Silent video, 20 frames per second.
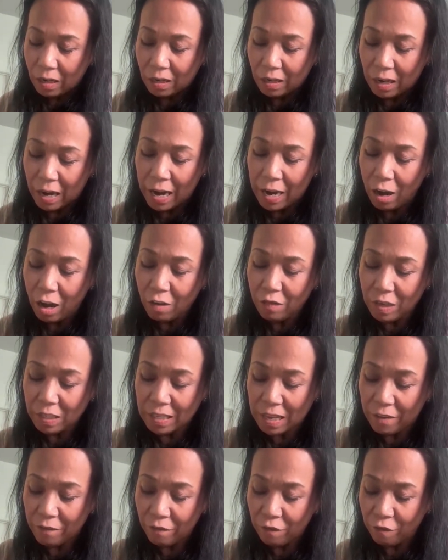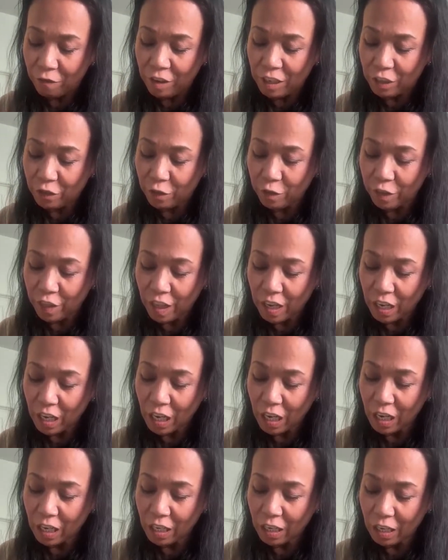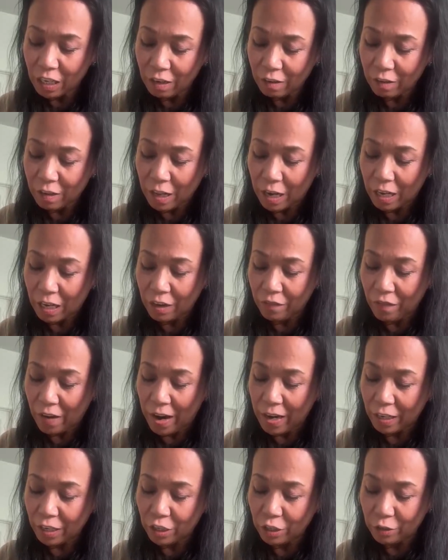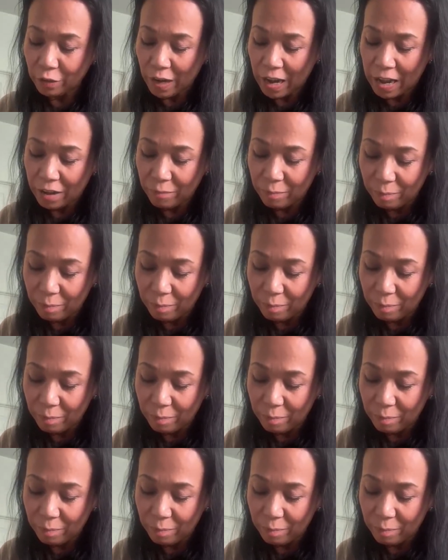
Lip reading: I always have wishful thinking, you know, that if I do have,